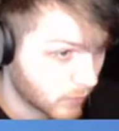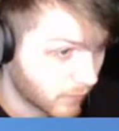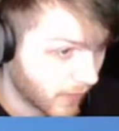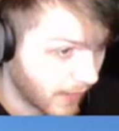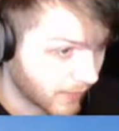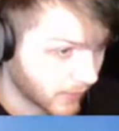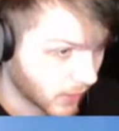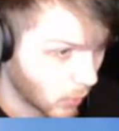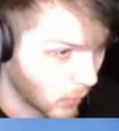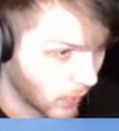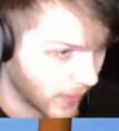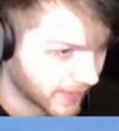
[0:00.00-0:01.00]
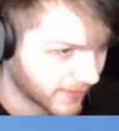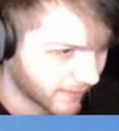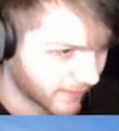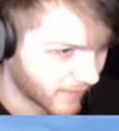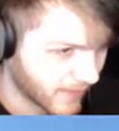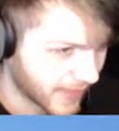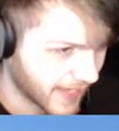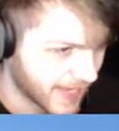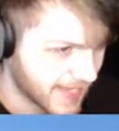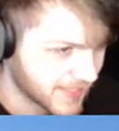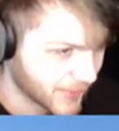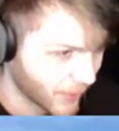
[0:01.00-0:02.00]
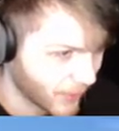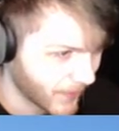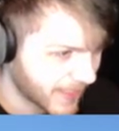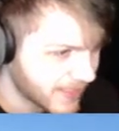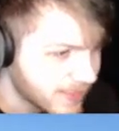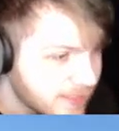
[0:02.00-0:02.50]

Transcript: Found a coin. I found a hidden coin